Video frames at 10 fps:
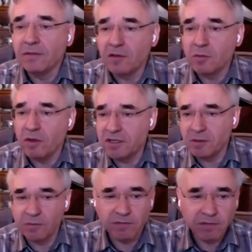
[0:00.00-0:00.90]
those words
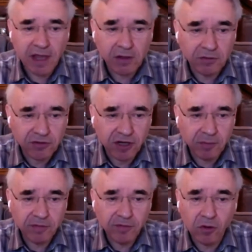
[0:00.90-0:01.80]
that we've had on
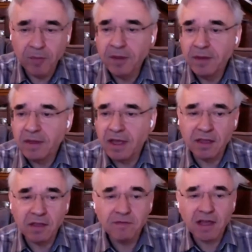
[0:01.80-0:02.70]
screen before,
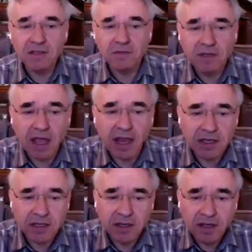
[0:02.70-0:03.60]
at the effective
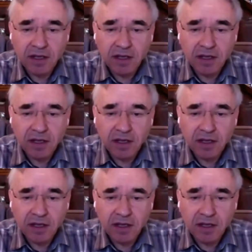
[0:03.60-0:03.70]
date.